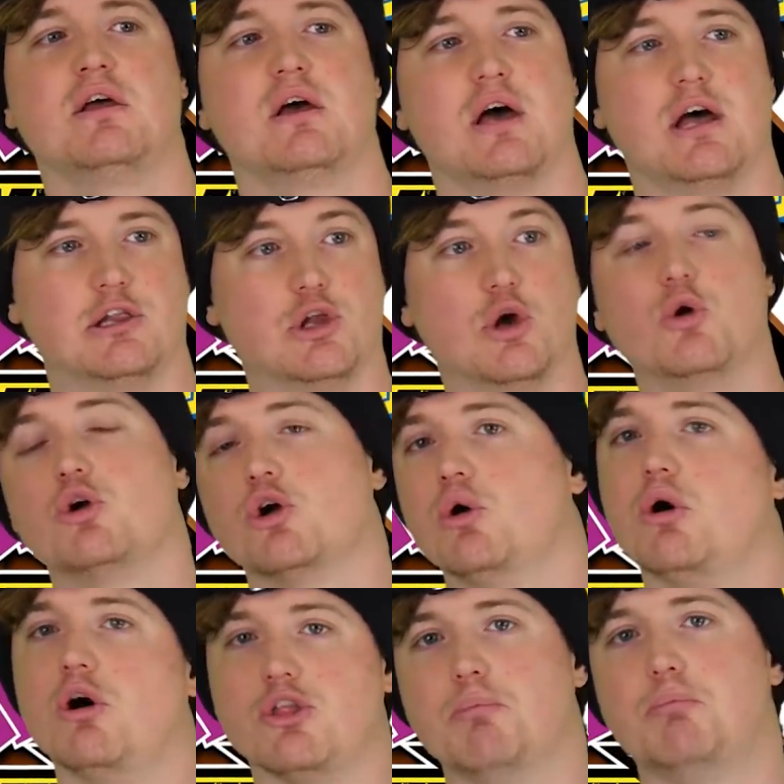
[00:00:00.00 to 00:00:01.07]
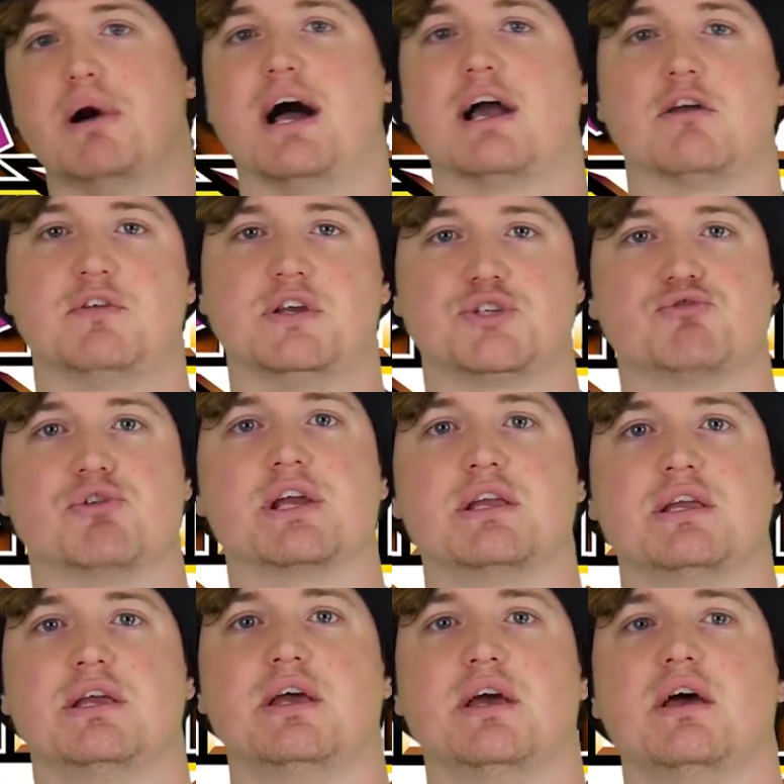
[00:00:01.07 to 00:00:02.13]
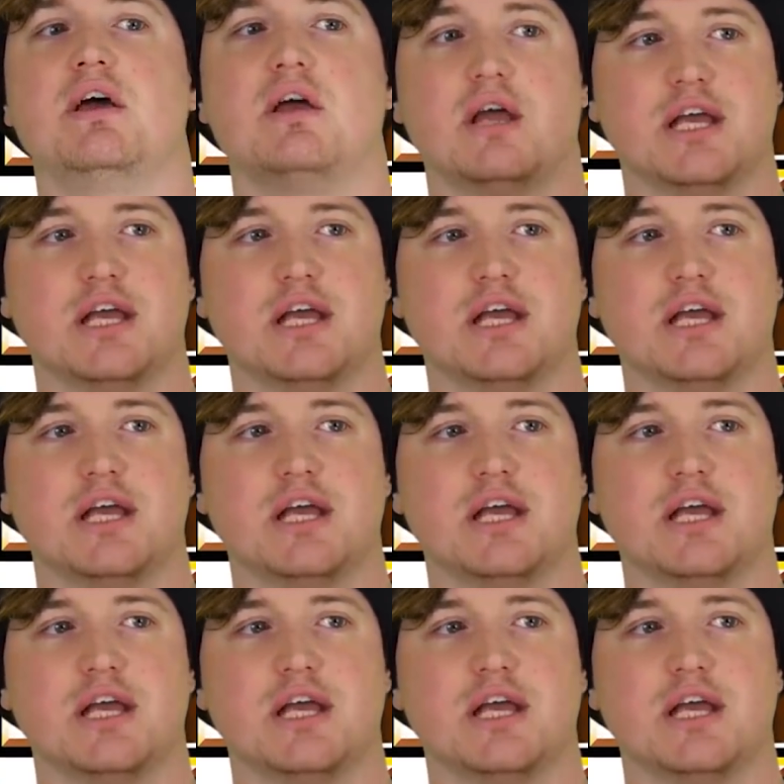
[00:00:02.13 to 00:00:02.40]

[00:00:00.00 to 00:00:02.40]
logo on the back of his ring gear.